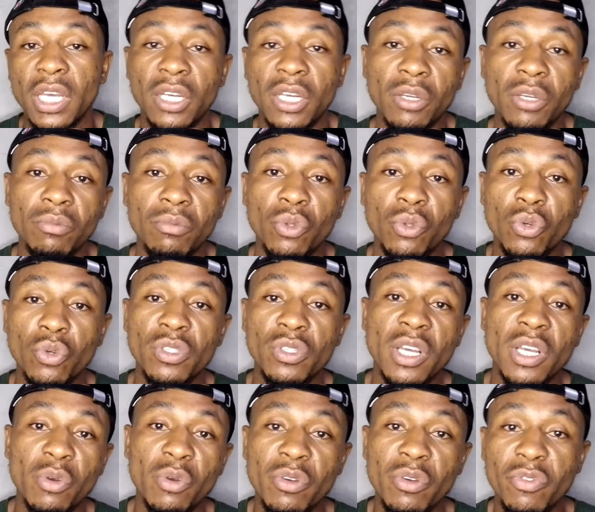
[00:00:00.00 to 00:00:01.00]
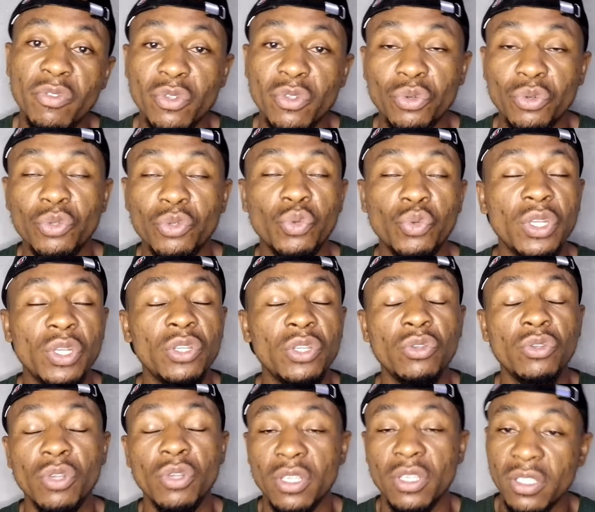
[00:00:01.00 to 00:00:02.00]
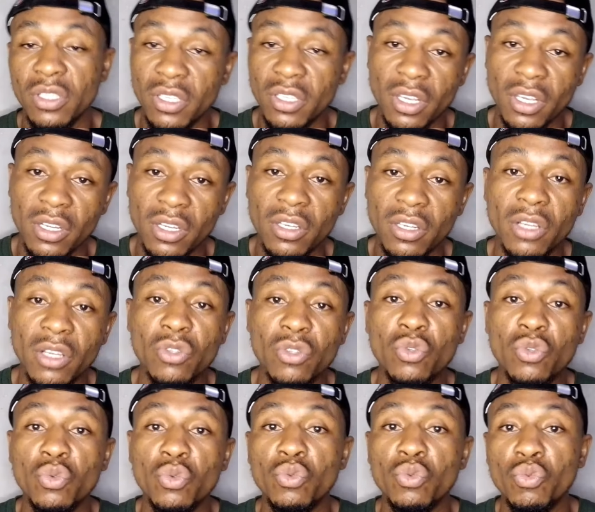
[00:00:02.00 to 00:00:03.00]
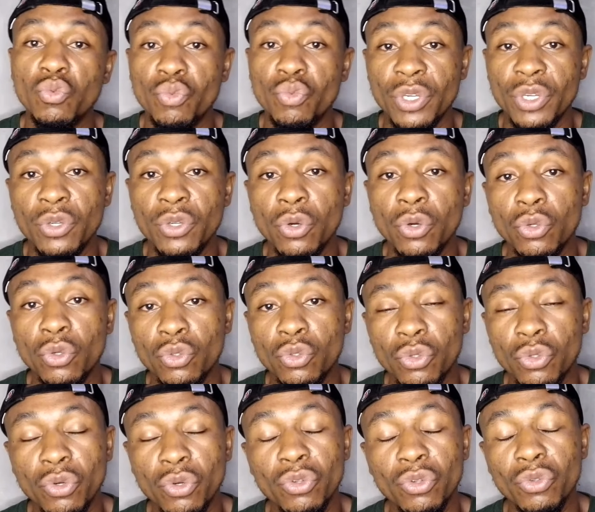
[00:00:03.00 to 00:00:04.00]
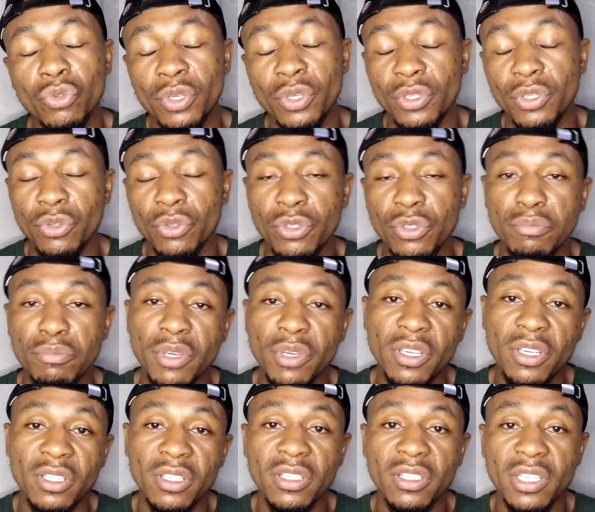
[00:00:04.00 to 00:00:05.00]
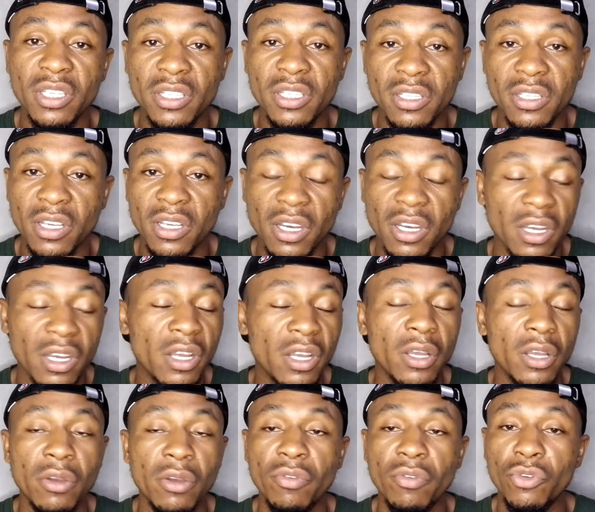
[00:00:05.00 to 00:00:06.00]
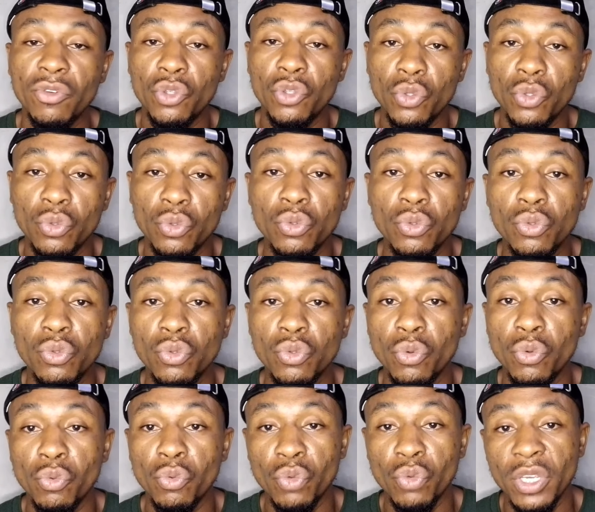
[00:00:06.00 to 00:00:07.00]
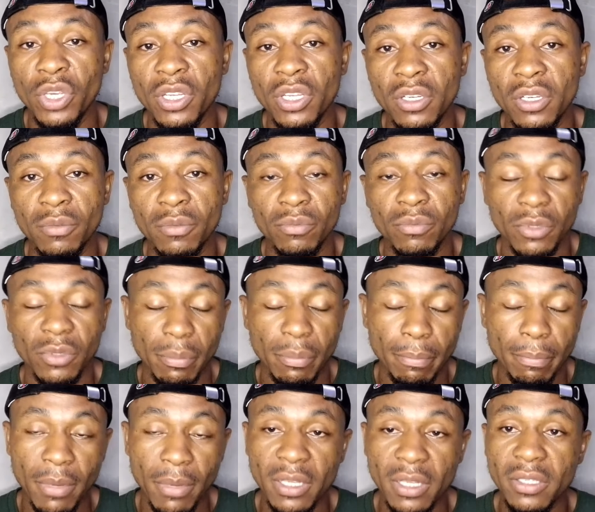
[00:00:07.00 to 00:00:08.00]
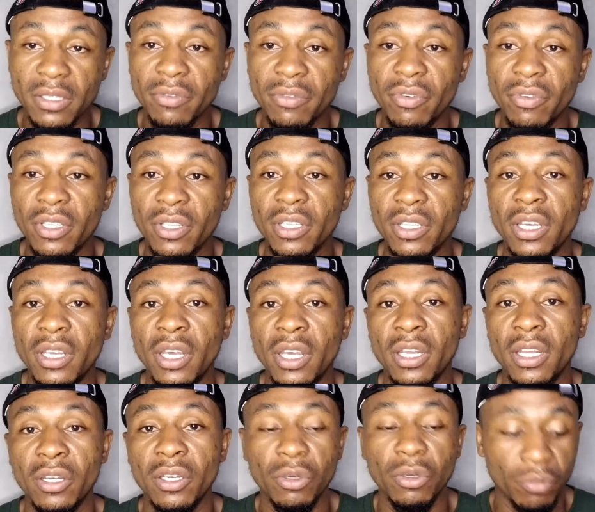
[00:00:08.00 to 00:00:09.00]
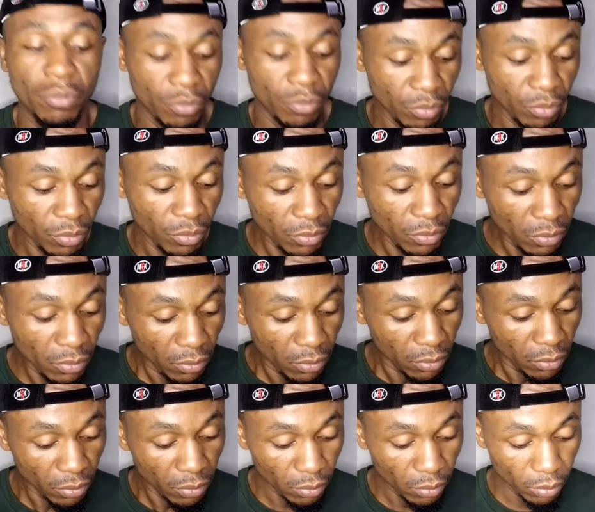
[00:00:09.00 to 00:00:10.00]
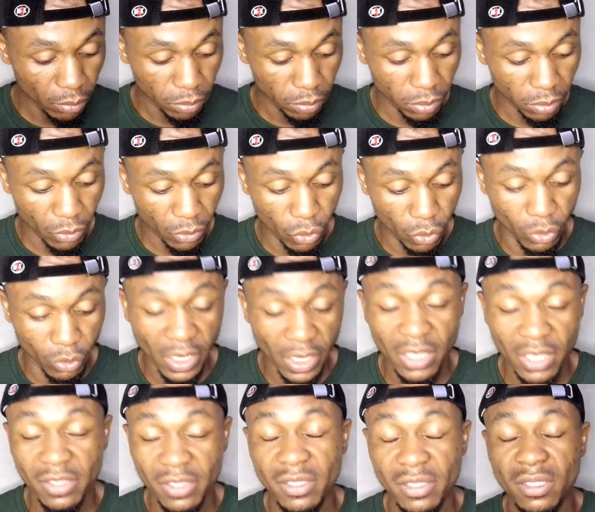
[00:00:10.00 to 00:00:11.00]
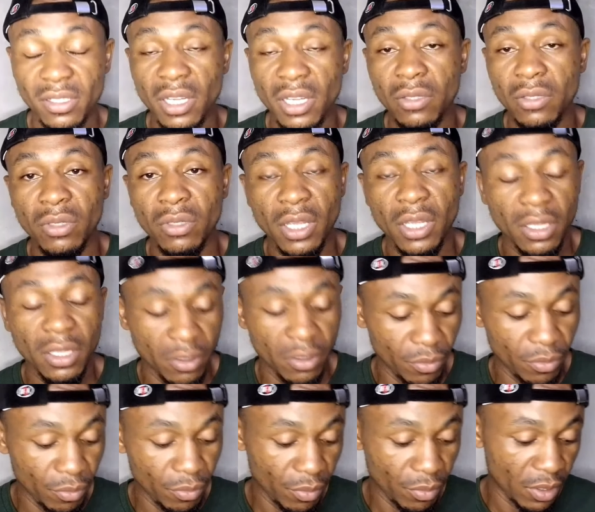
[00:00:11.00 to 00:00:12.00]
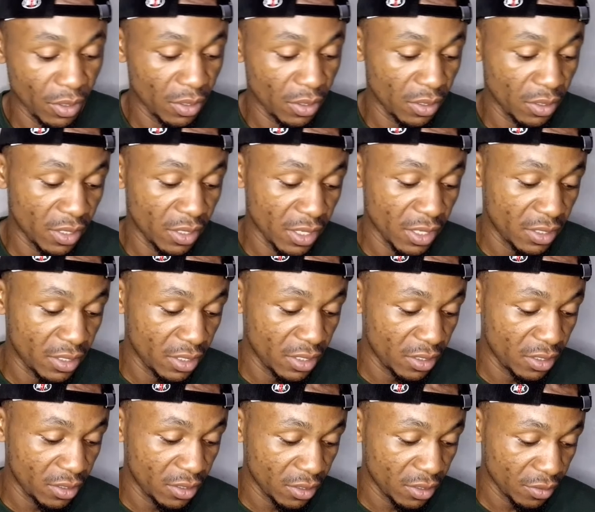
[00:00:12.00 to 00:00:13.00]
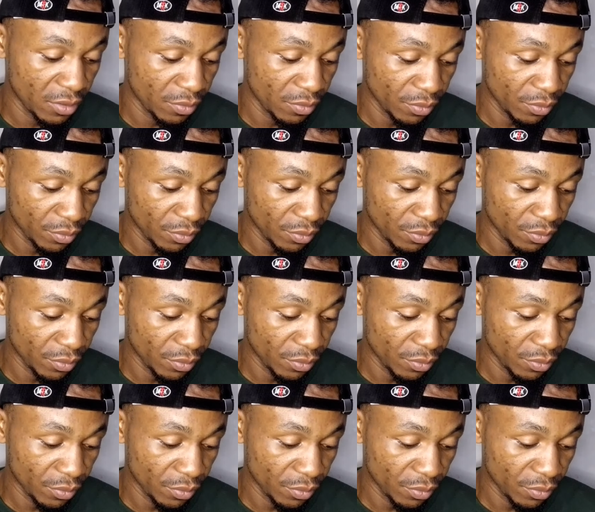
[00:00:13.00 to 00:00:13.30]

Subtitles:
And those that went for straight win, you can scale it down to win or draw. You can just make it easier for you to win massively. And today is Saturday, then the 13th.